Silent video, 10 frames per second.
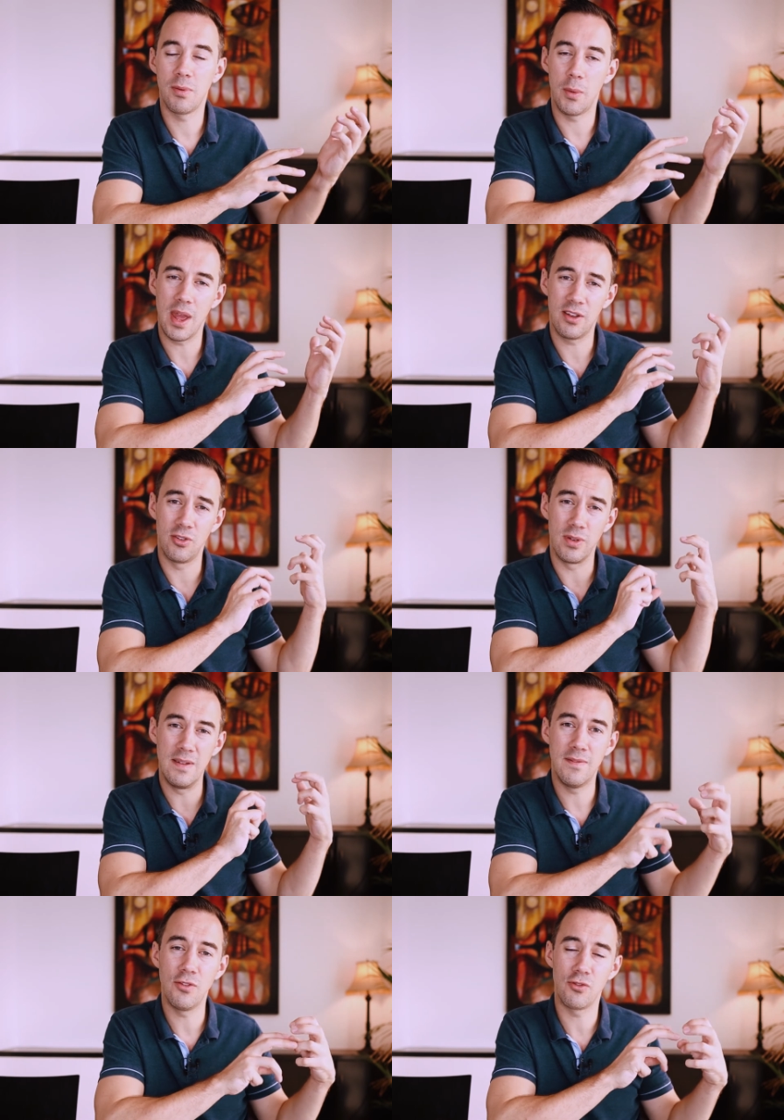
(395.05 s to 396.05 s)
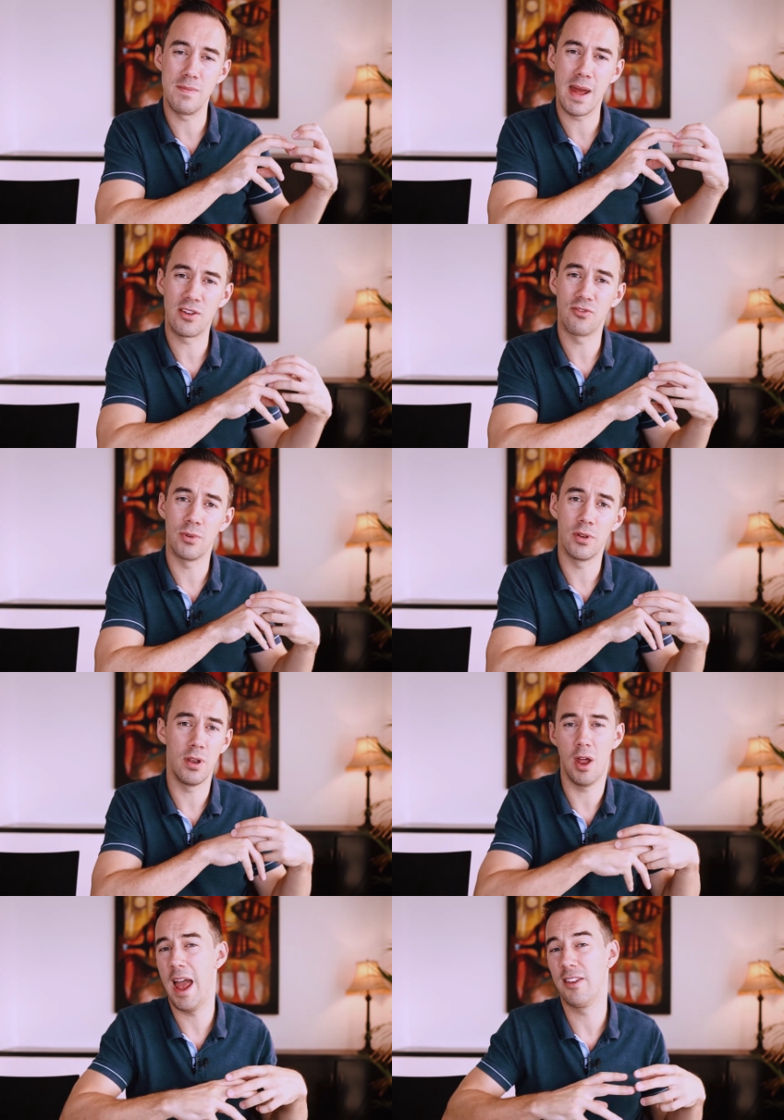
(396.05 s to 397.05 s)
where we had to do inventory management,
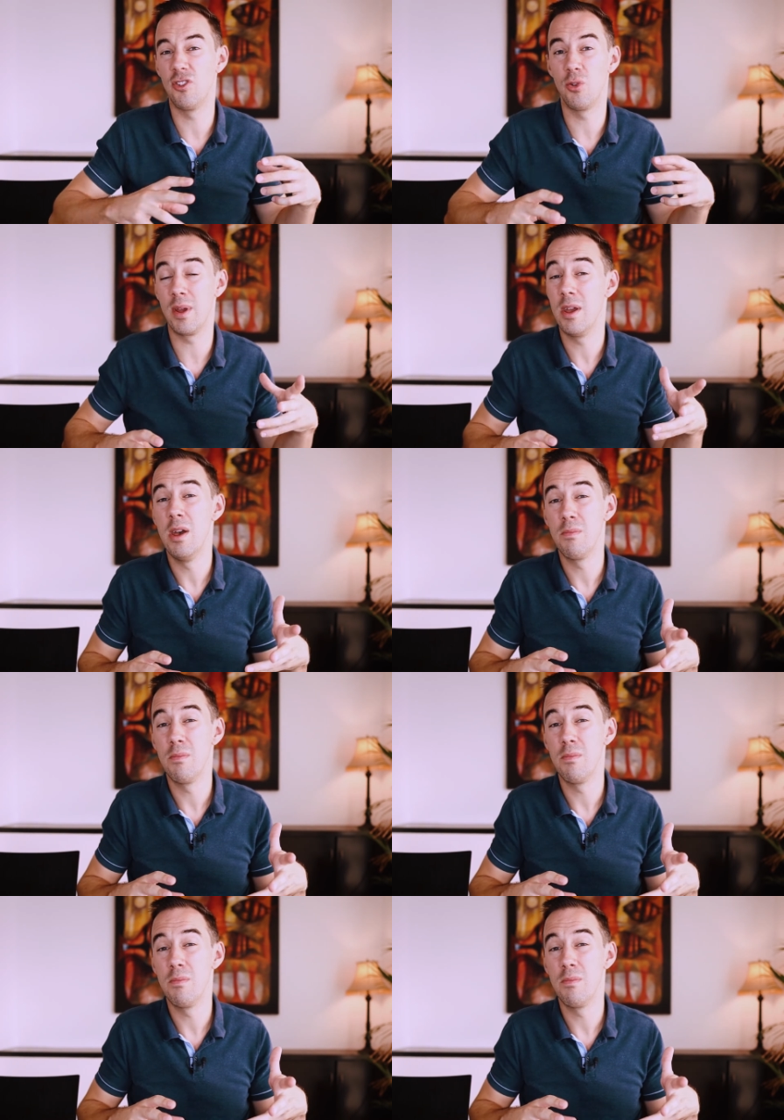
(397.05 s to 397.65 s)
and I had to do it